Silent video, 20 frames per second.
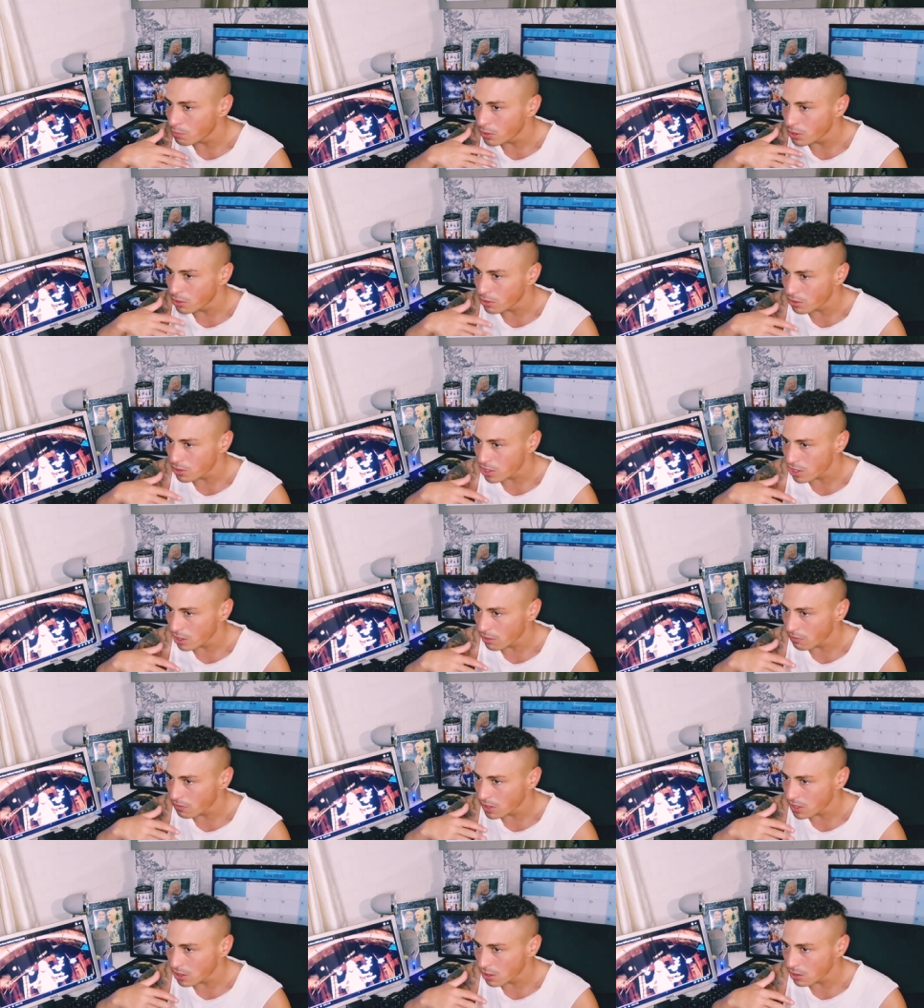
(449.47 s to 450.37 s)
production
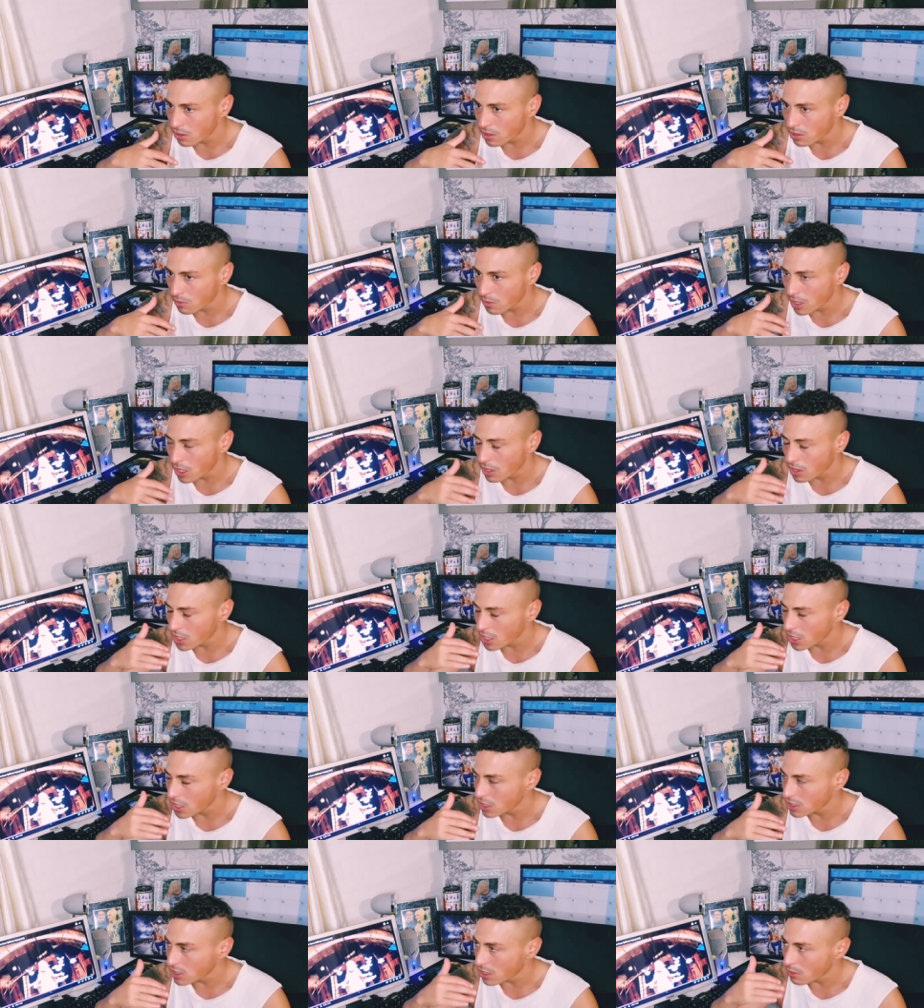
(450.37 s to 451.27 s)
of the song as well i
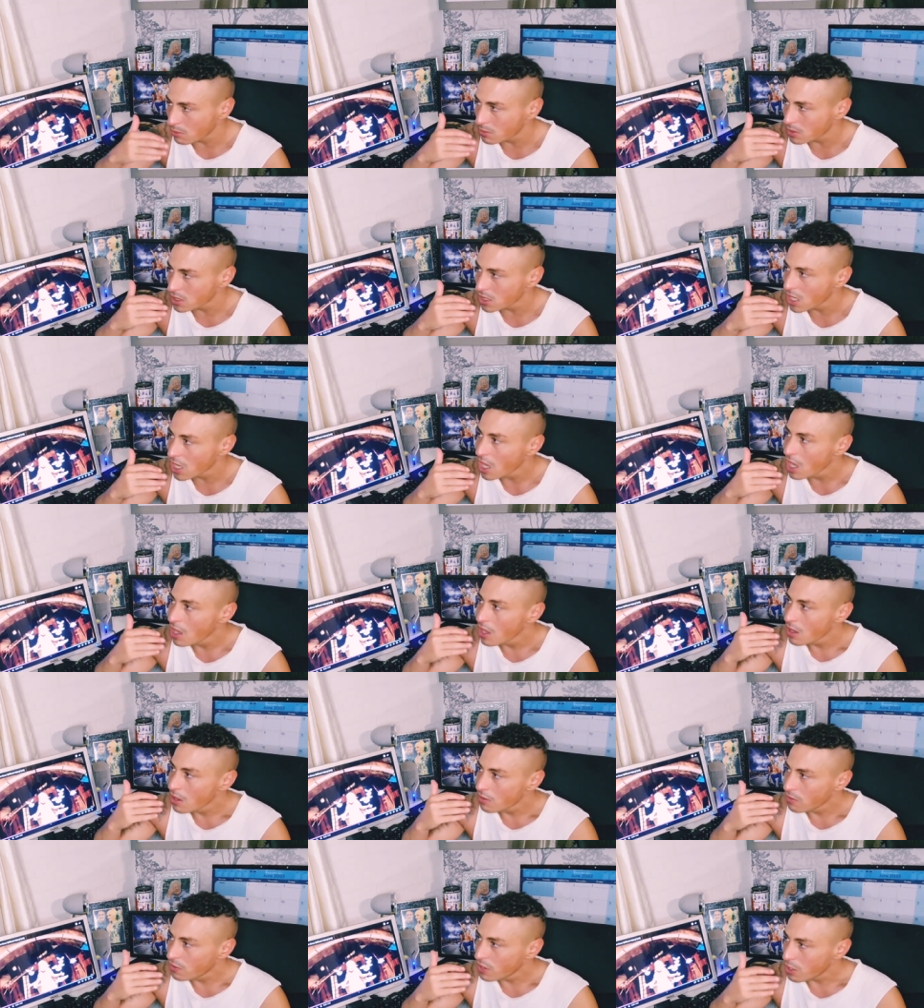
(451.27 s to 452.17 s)
think it sounds
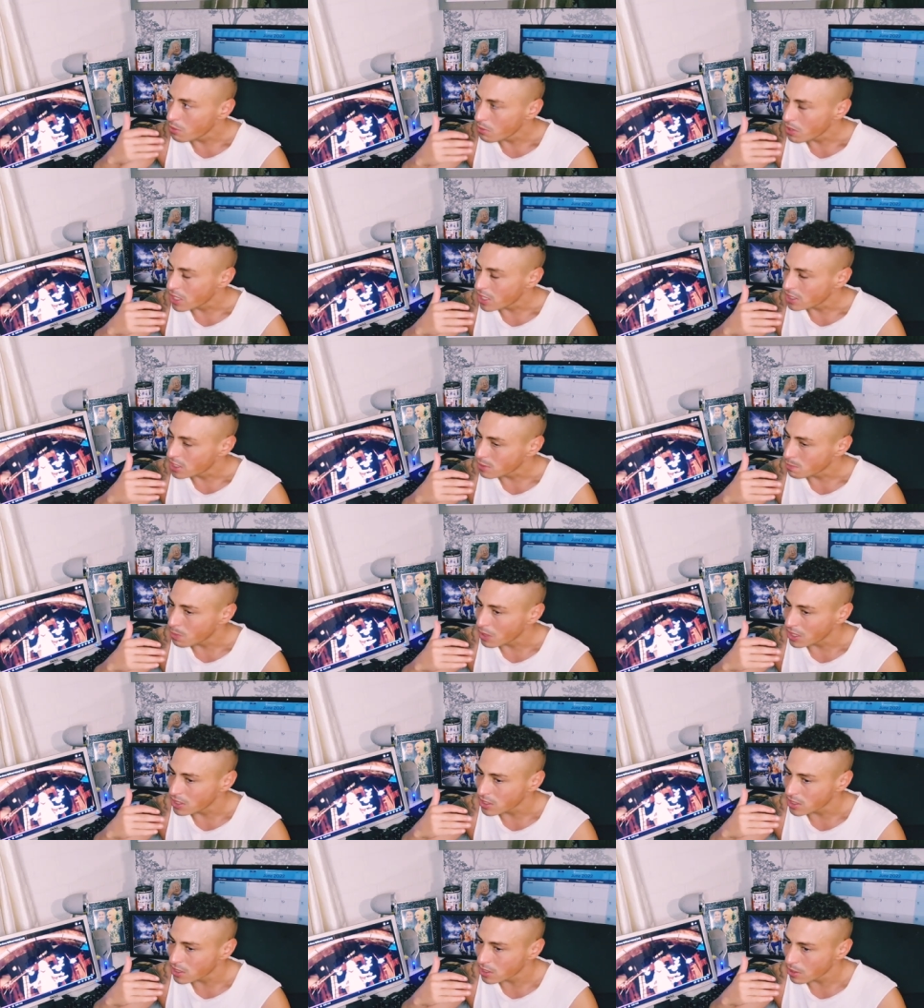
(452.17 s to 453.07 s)
very
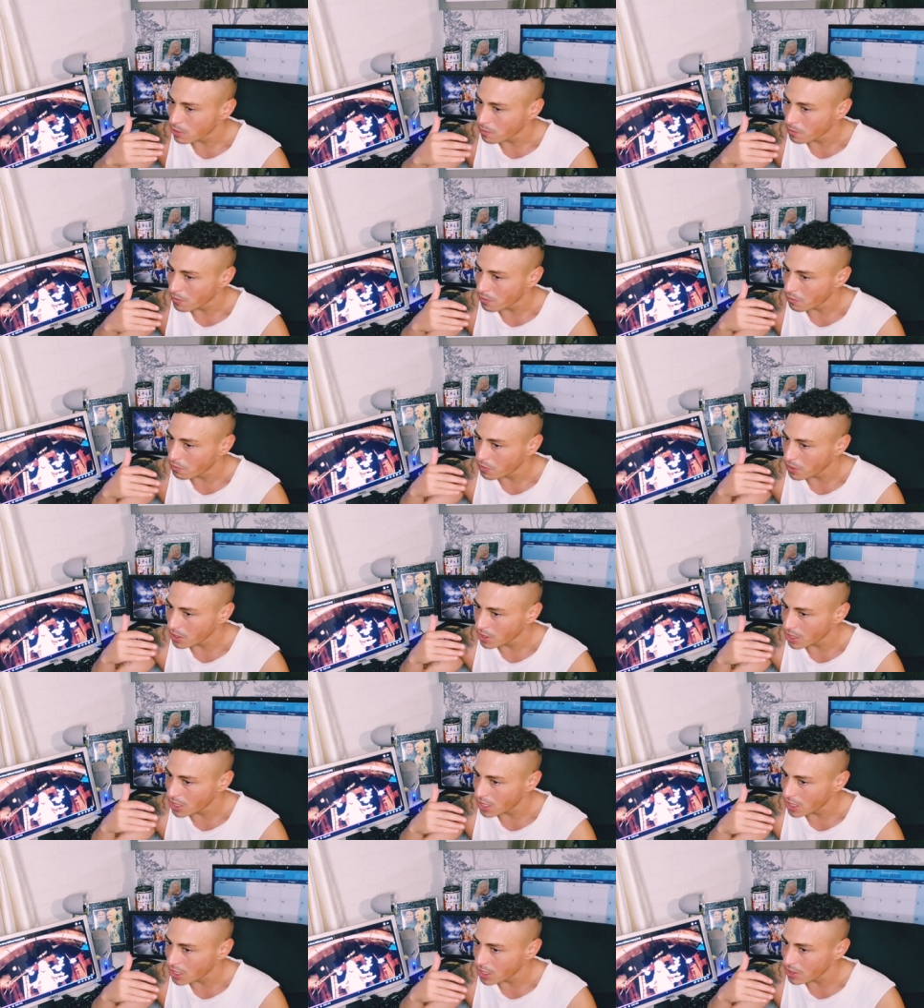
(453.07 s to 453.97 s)
expensive i feel
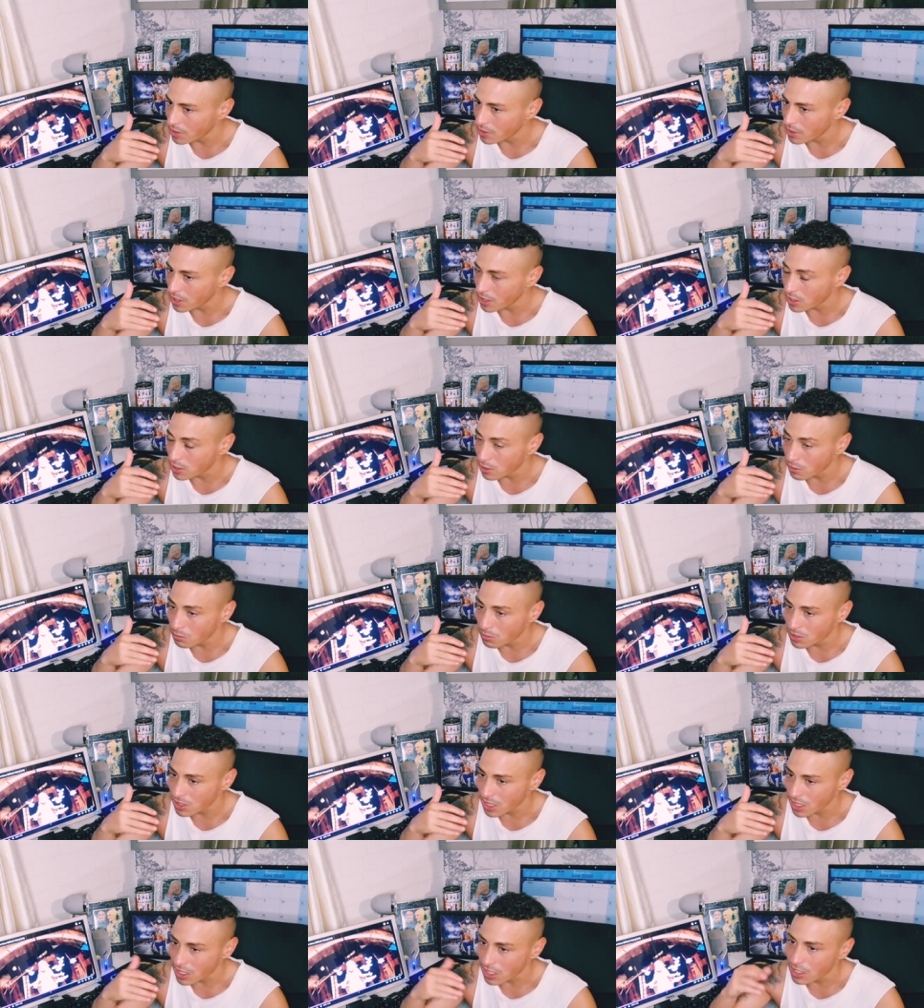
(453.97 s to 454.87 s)
like it's
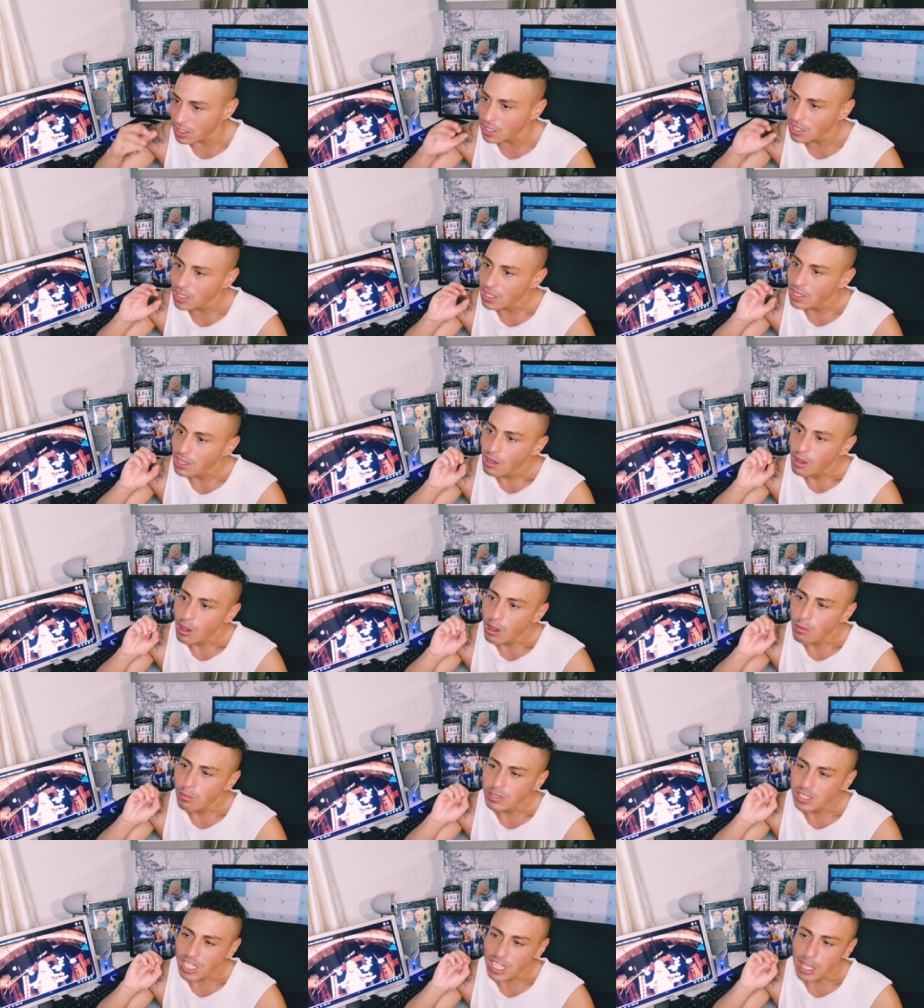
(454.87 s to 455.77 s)
almost like a
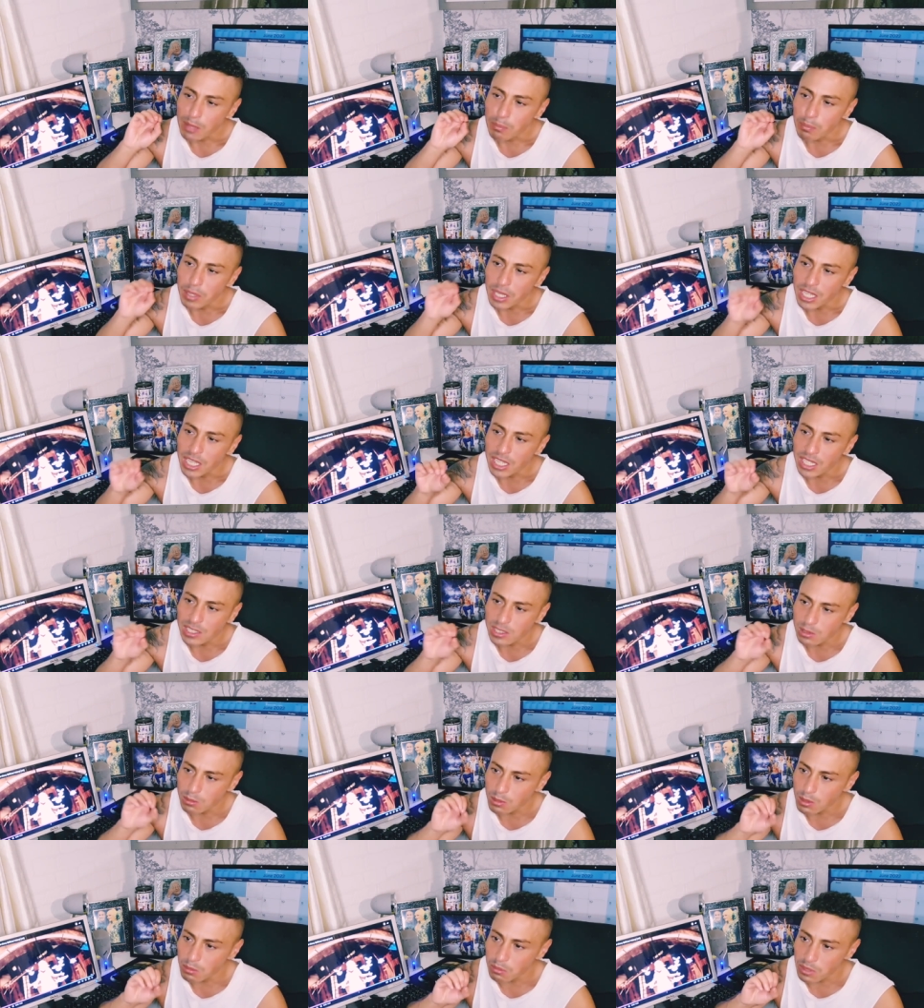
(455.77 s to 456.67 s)
almost like a peek
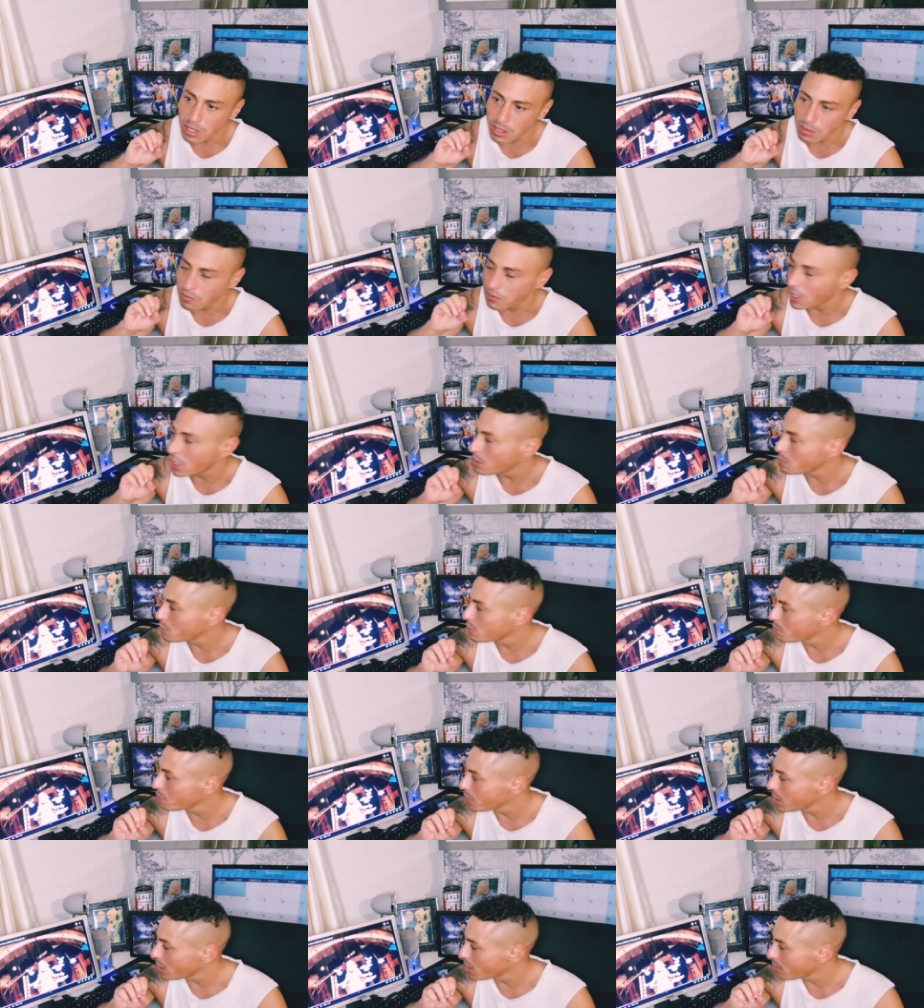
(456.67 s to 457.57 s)
into what Ray of Light
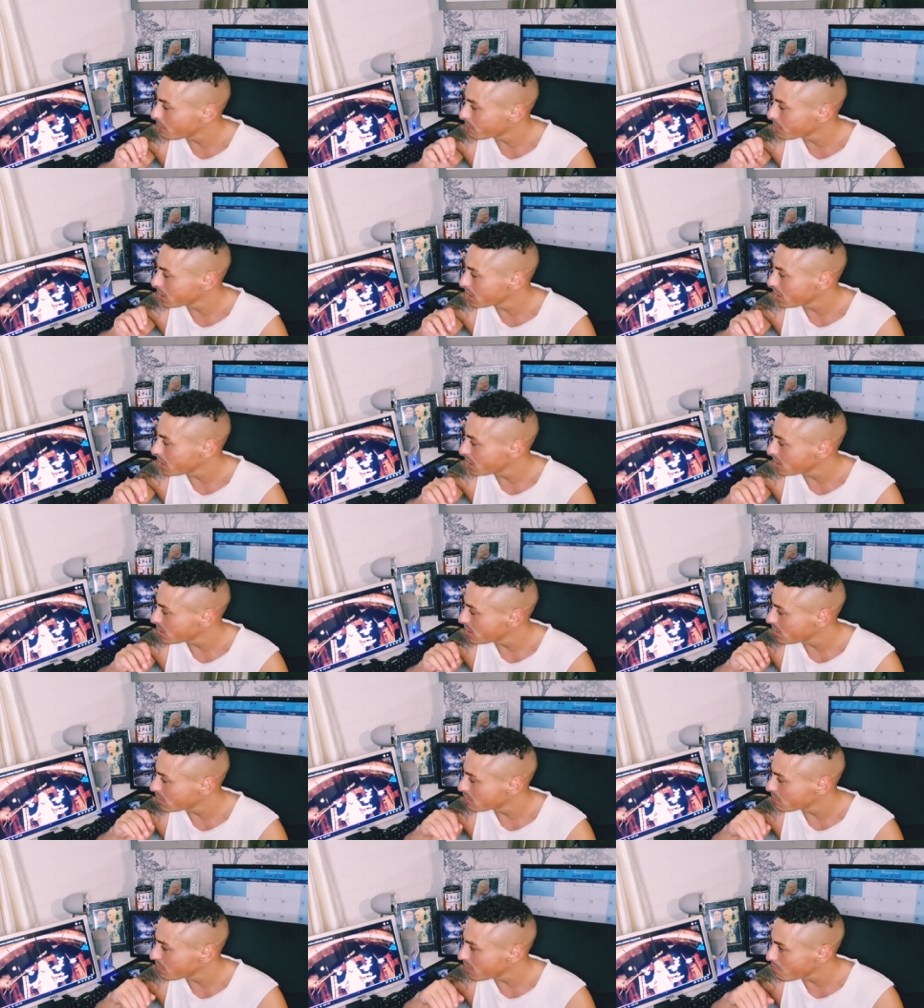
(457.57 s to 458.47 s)
would be after this.
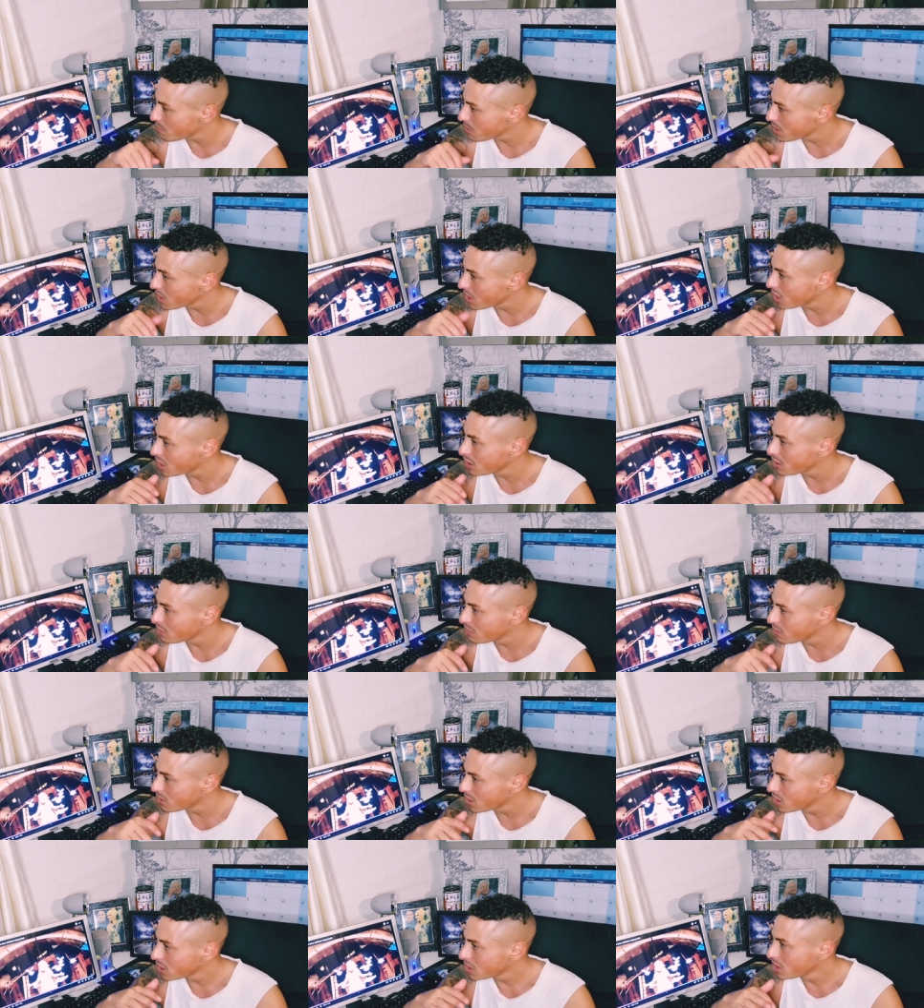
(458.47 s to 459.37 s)
It's very kind of,